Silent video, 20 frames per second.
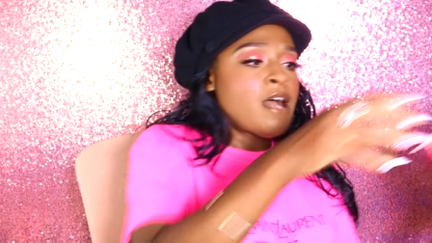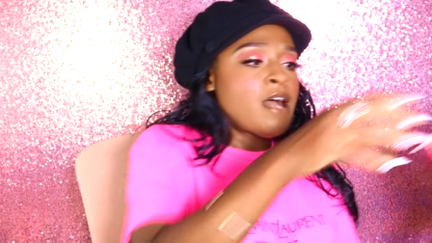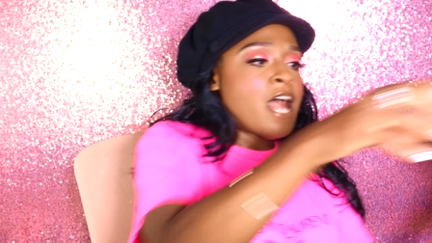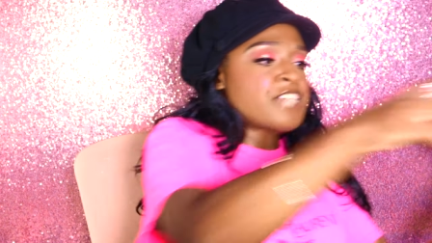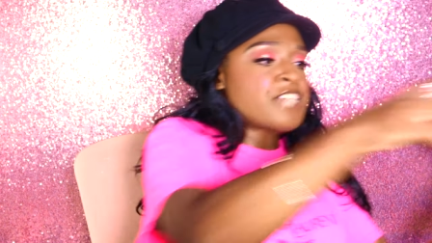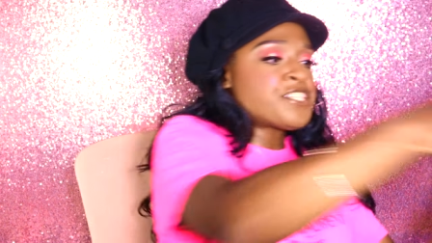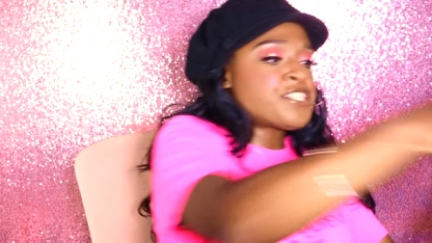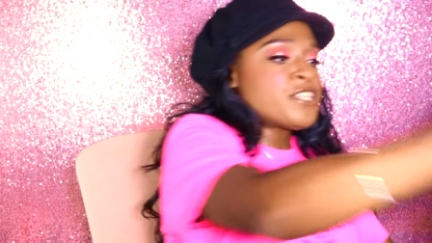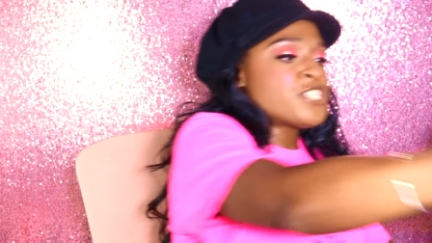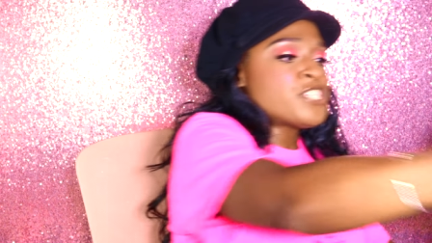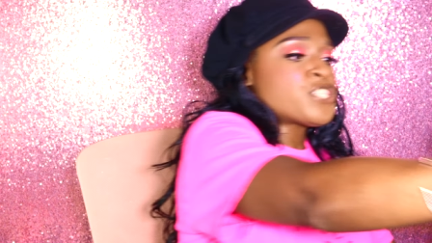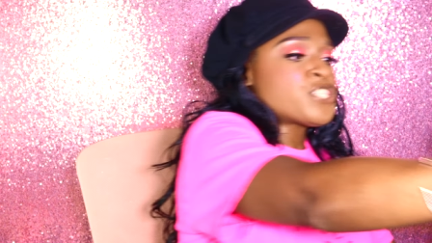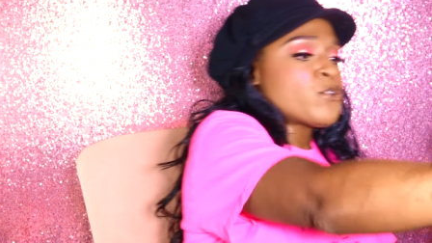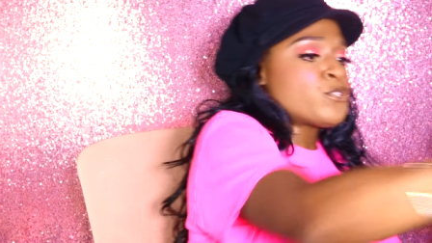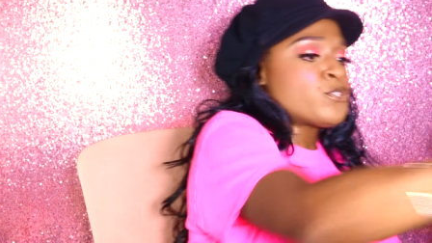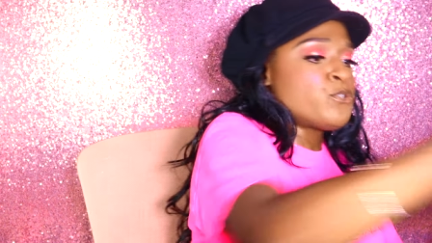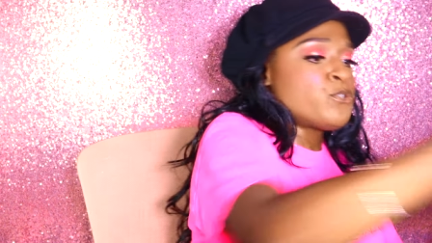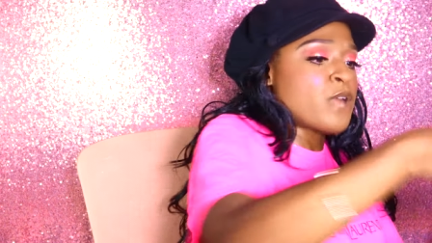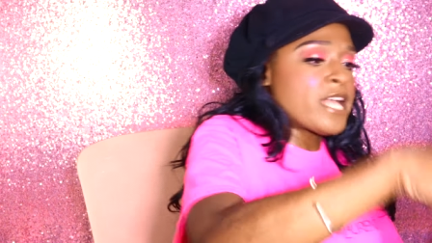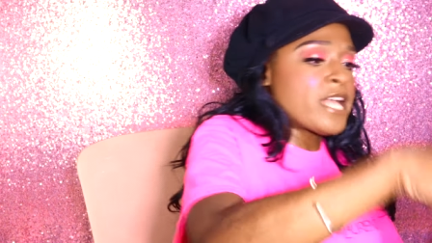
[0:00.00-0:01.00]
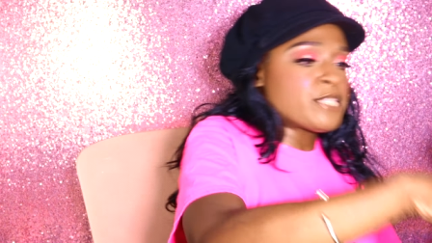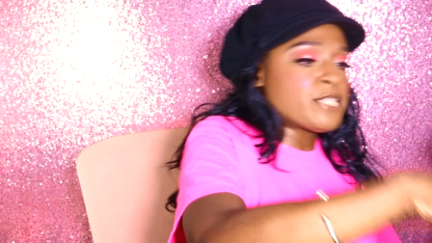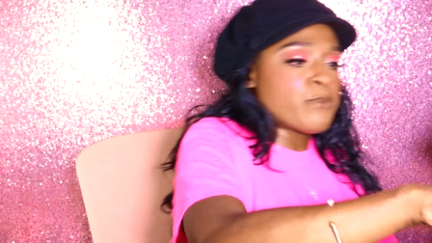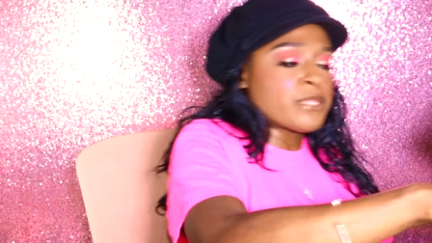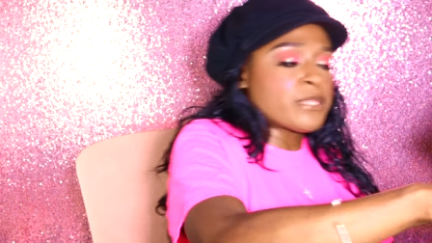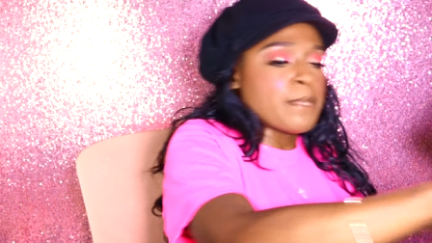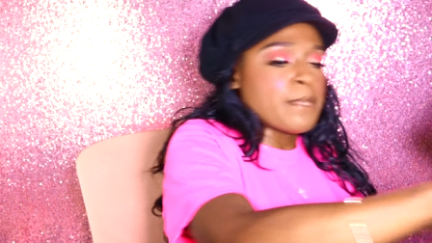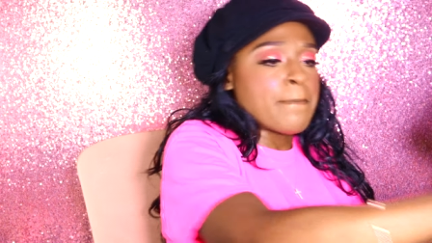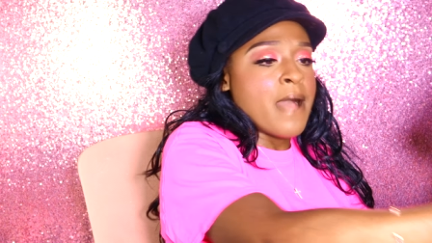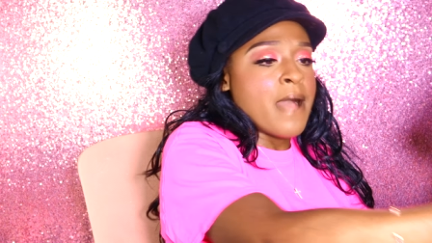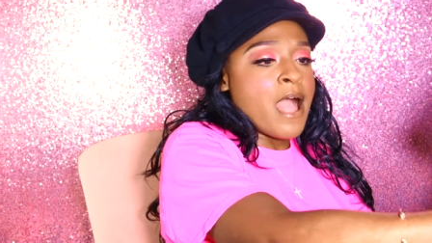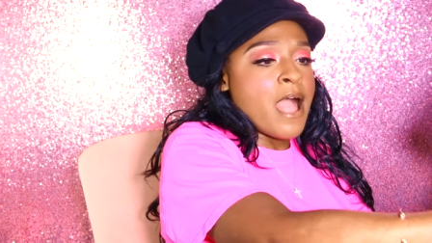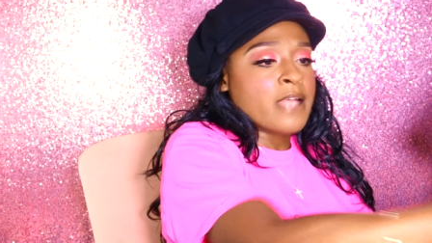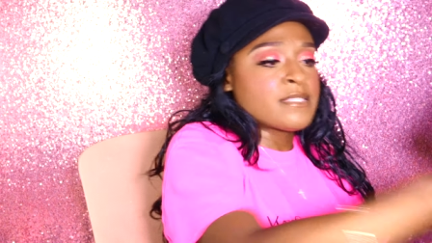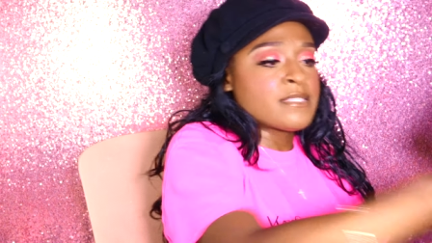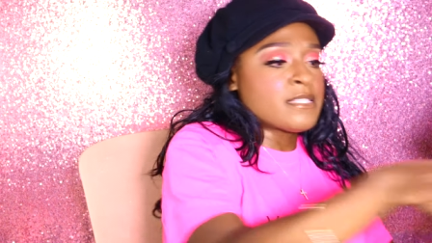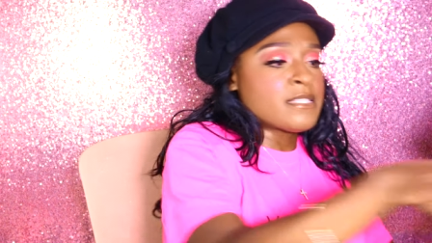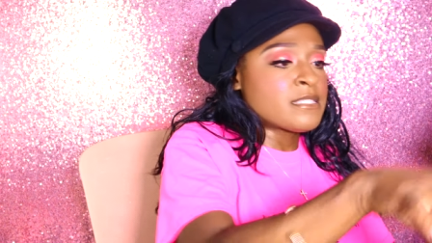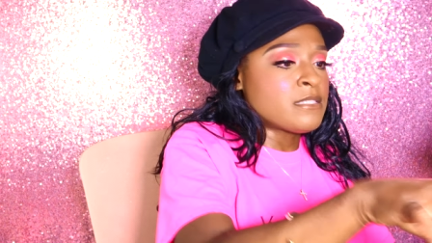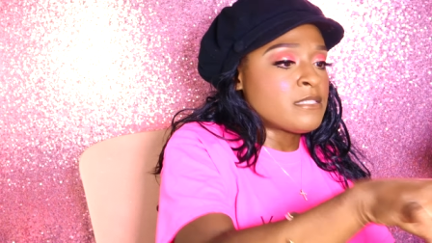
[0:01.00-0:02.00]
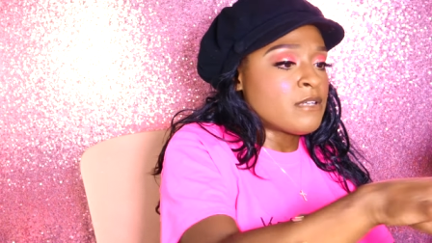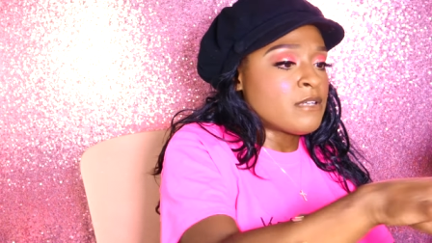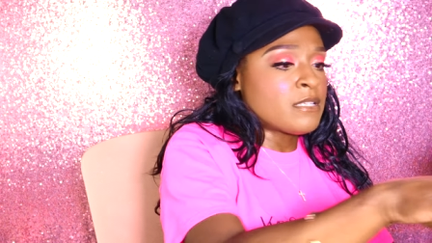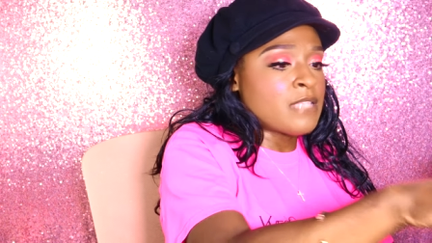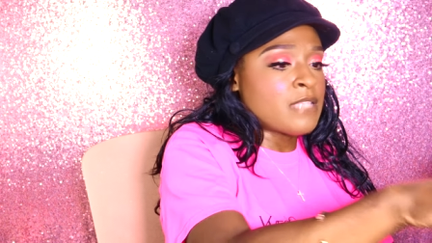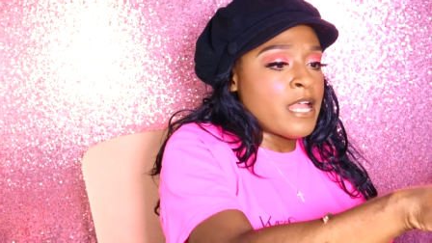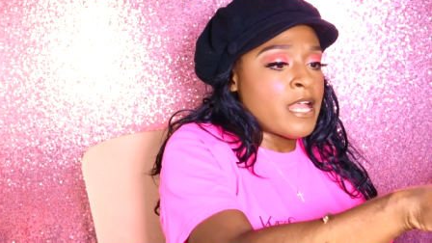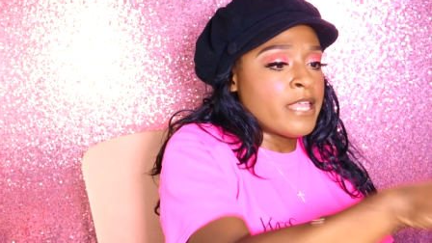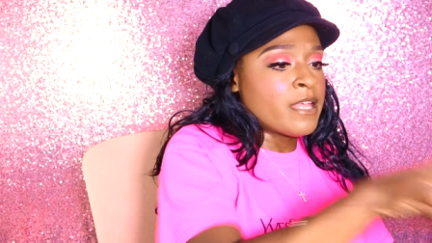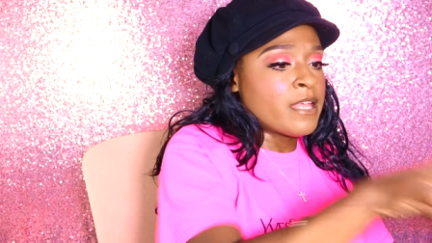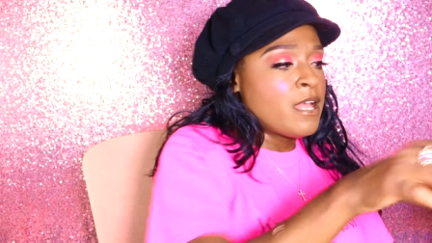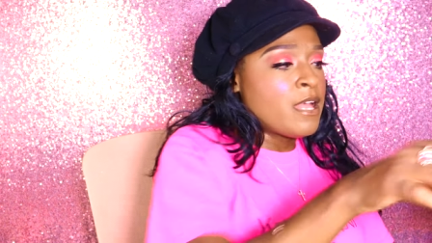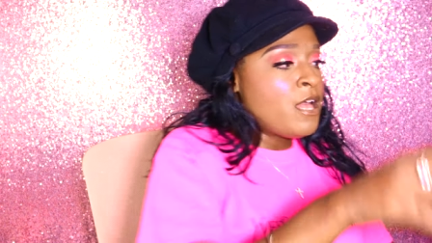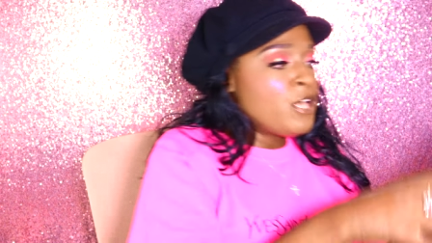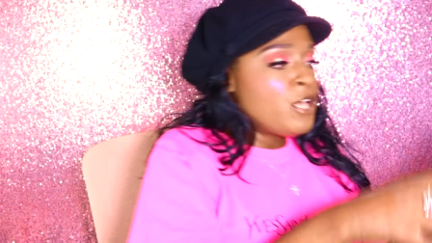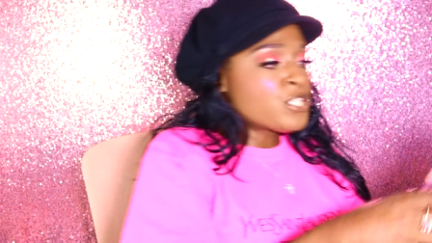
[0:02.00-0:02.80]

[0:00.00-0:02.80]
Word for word: I should have showed you guys what the boxes look like.